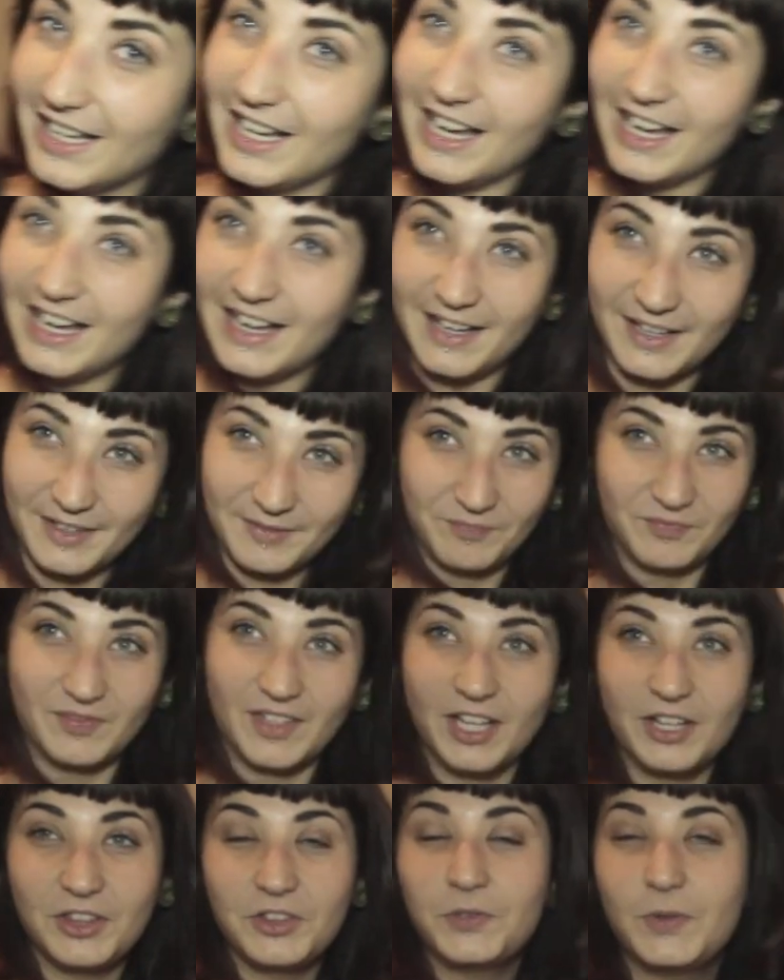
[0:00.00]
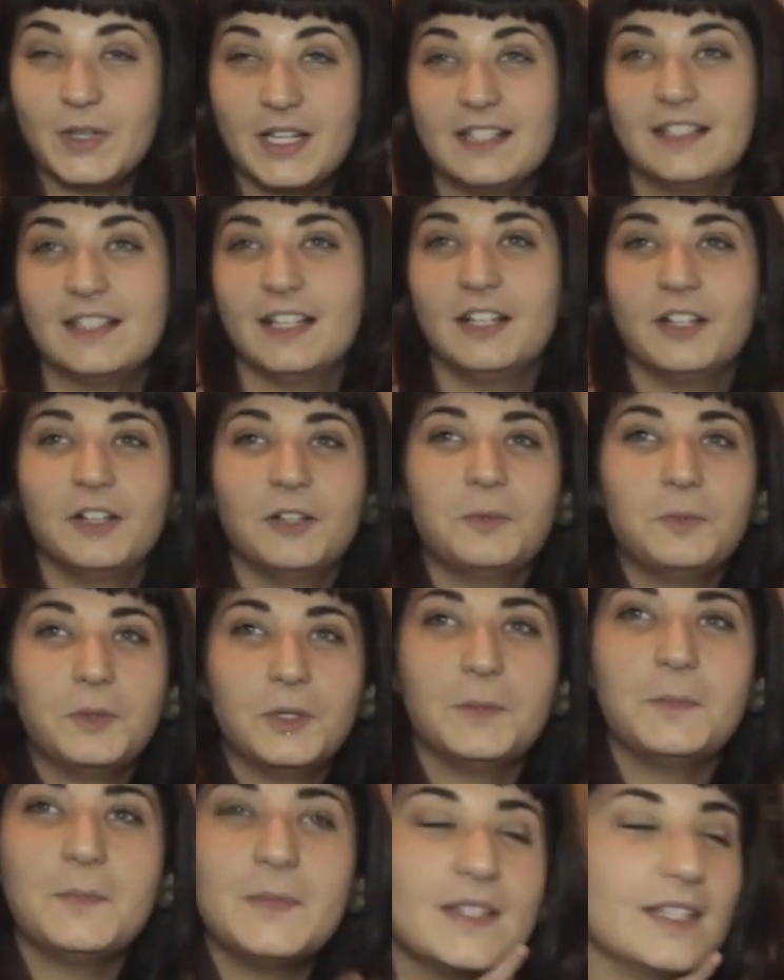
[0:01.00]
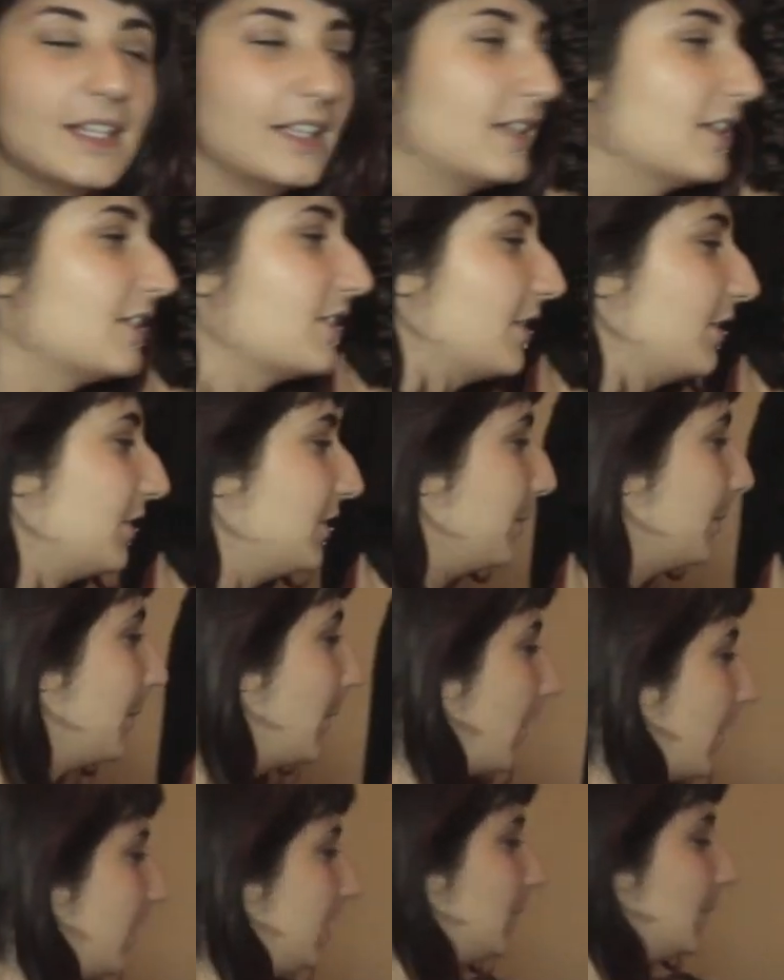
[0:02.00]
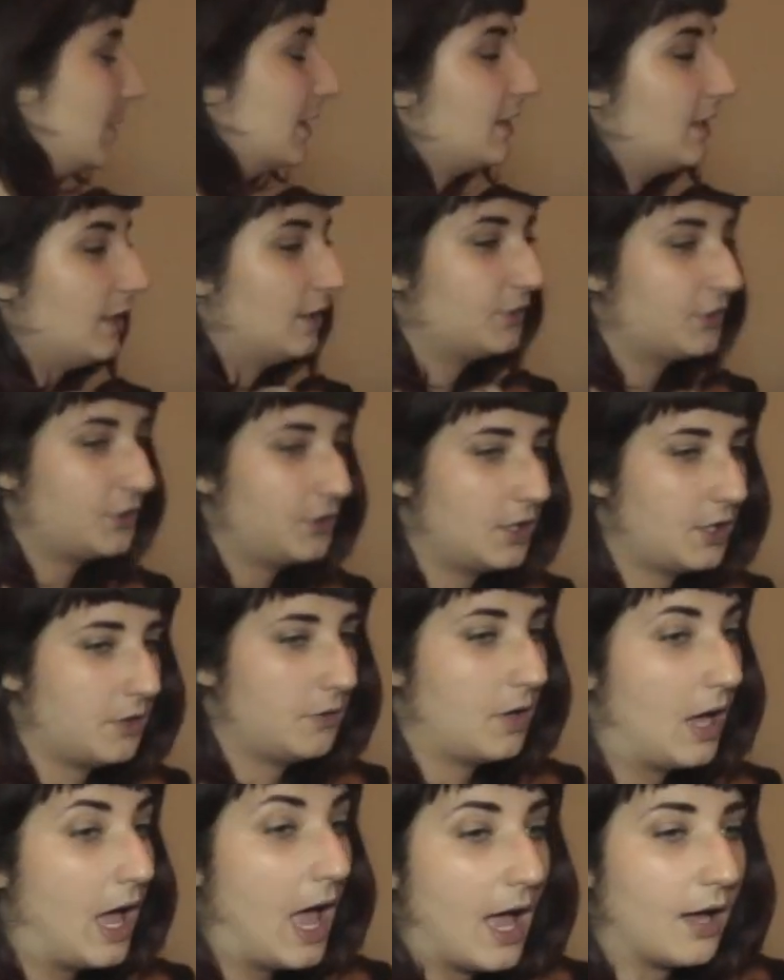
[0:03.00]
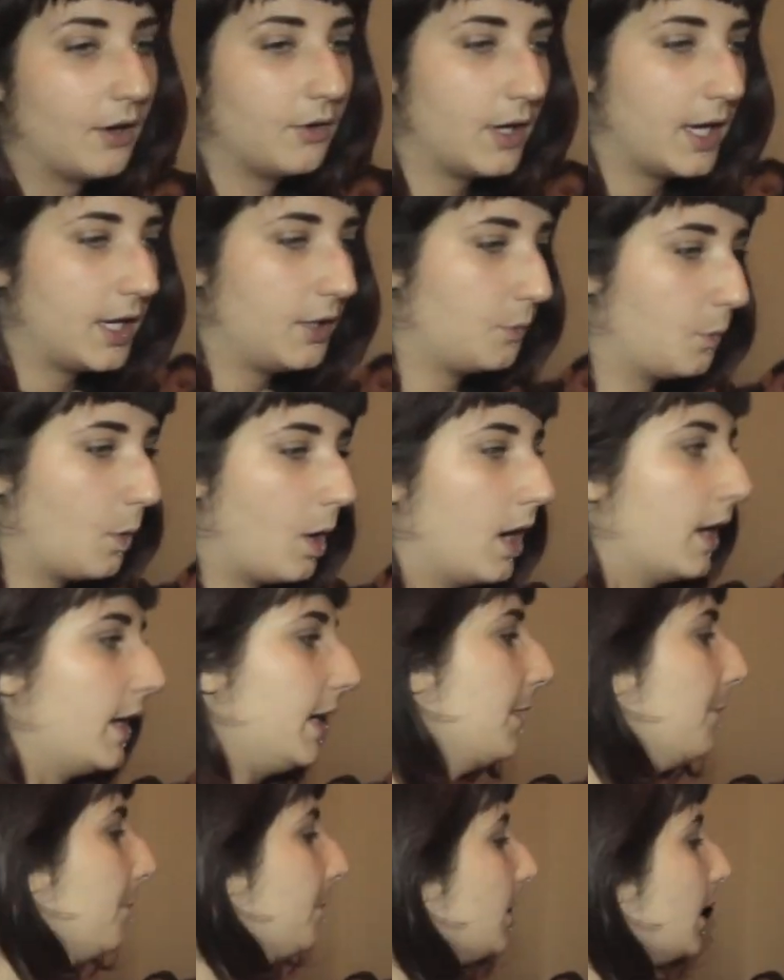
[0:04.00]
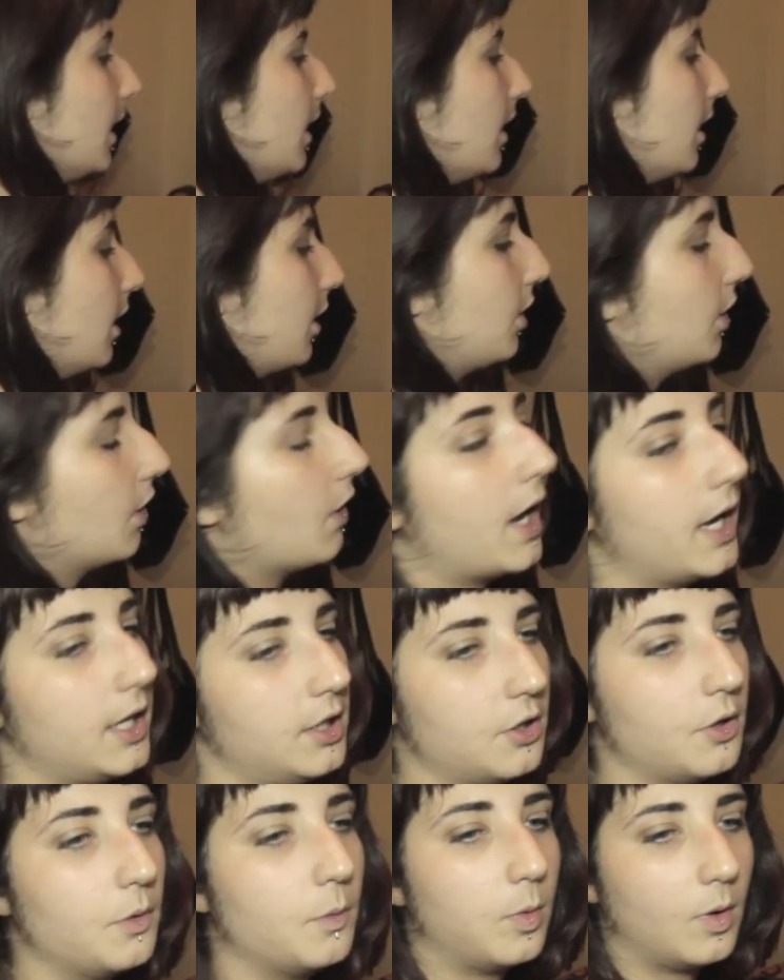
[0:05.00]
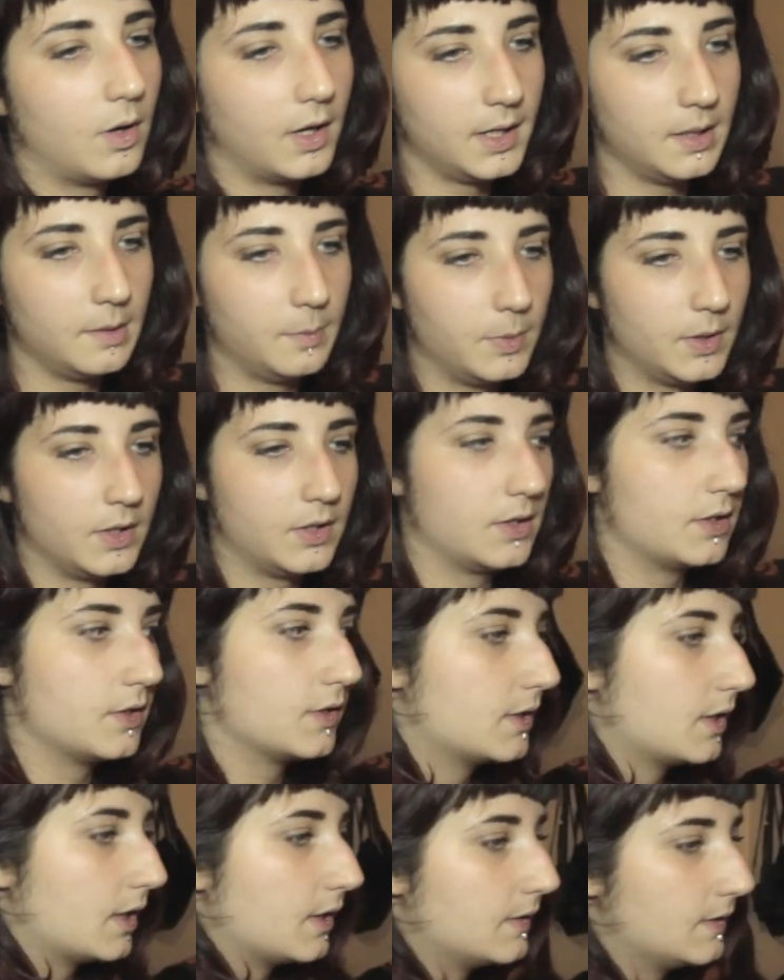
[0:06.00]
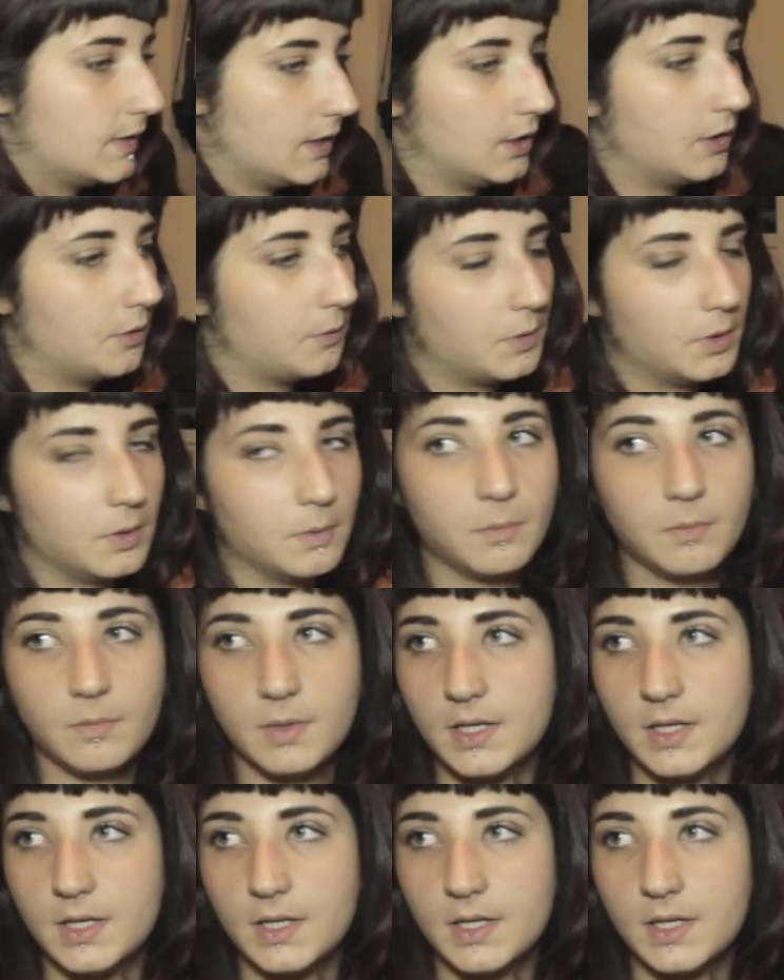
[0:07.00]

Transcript: um, three single rooms at a certain point. We still don't know how and why. Oh no, I know why. Because a single room